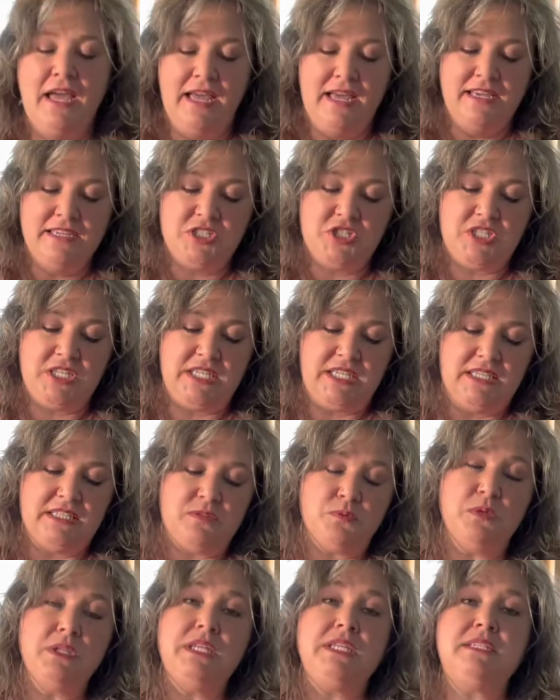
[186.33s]
She gets
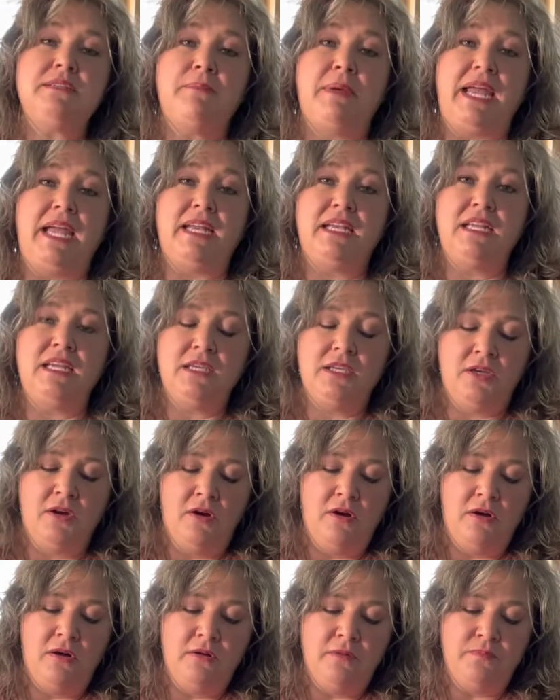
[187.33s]
really demanding,
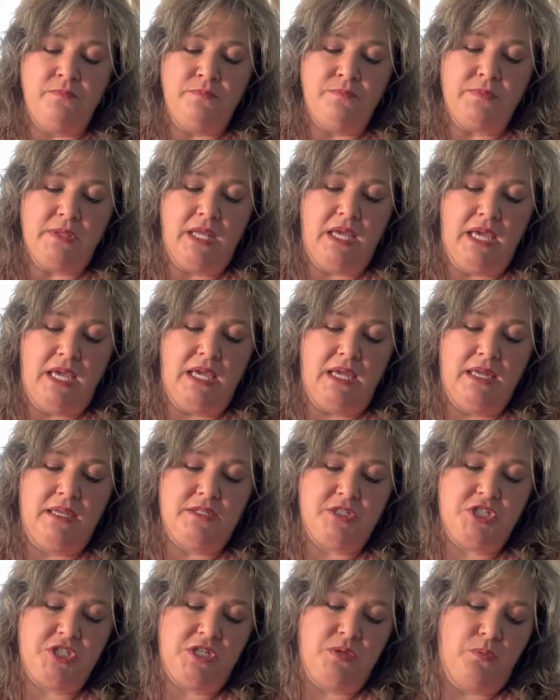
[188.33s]
y'all, and
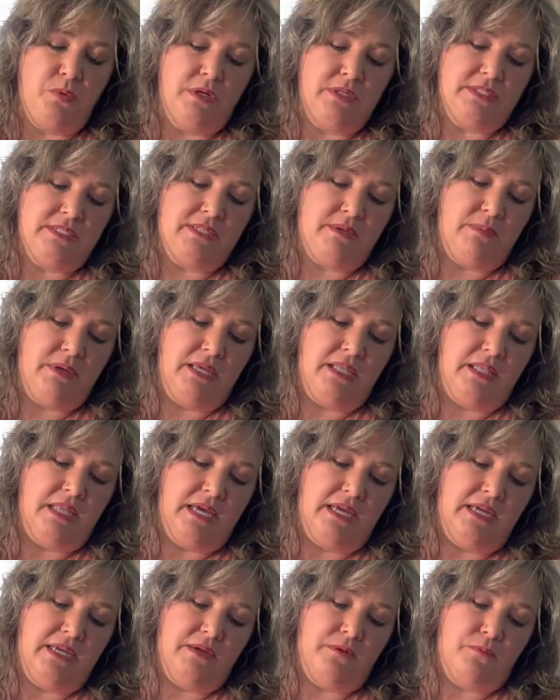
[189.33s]
she wants to be
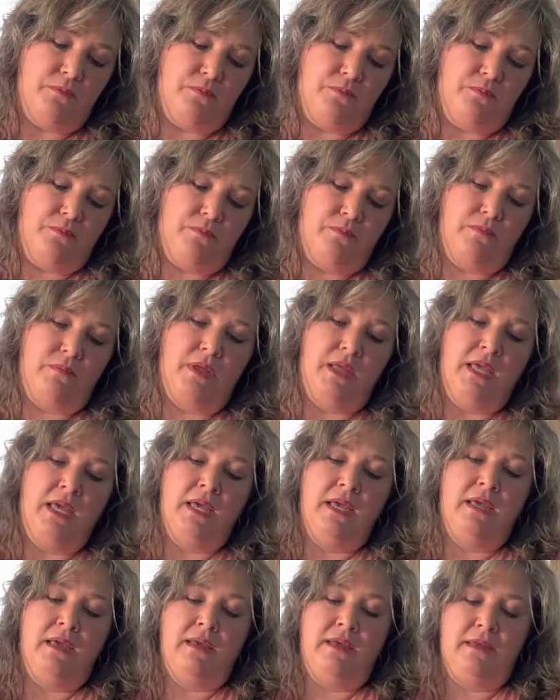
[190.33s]
like,
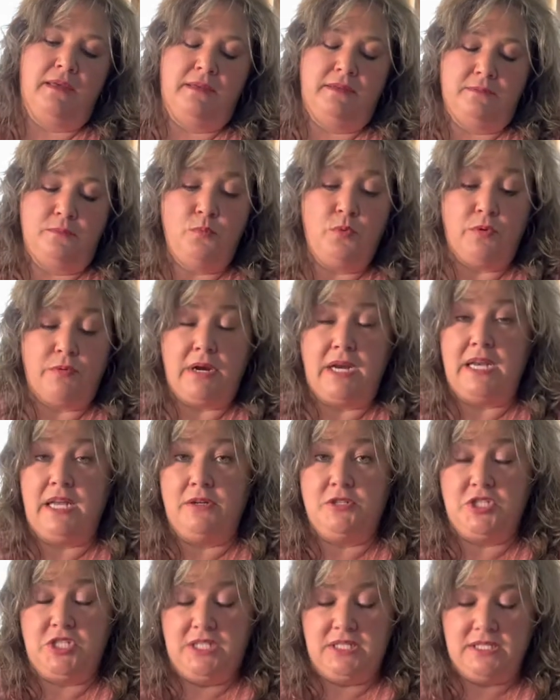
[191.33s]
well, right now
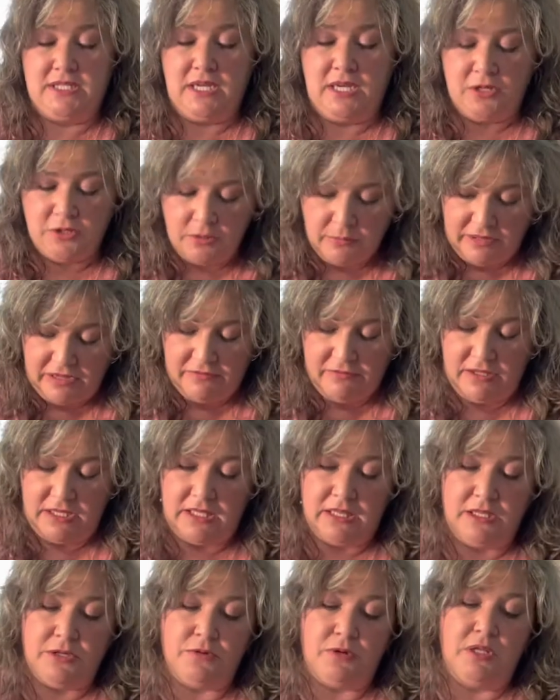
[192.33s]
she's under my feet,
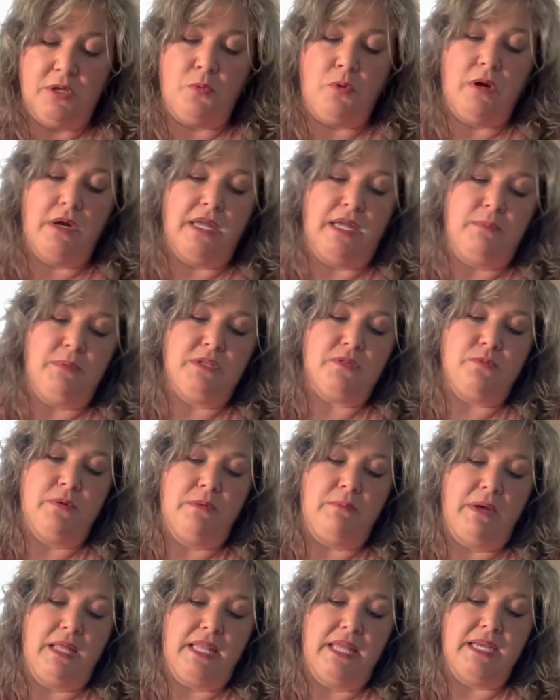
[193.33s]
literally walking between
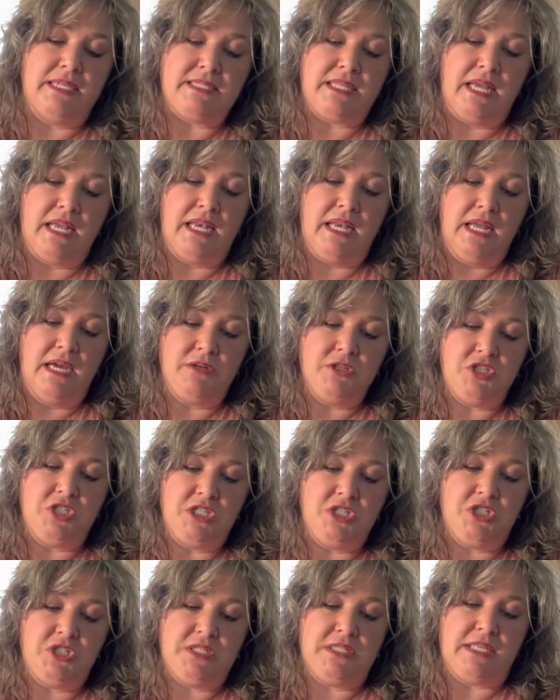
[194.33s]
my legs, and now she
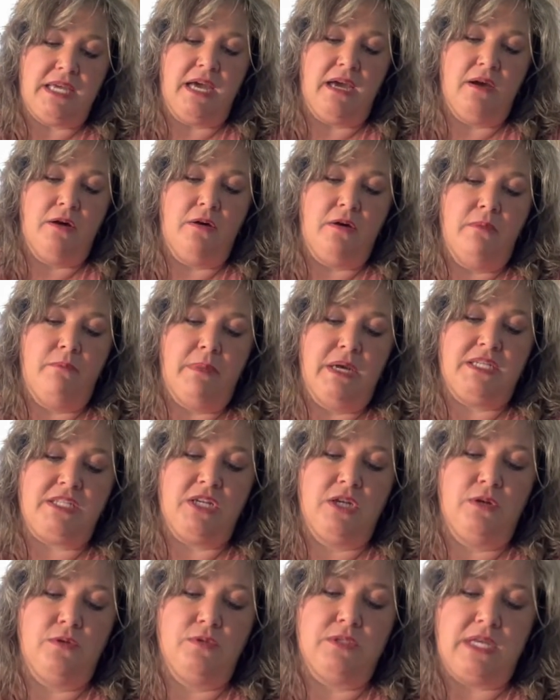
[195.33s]
just sat on my toes.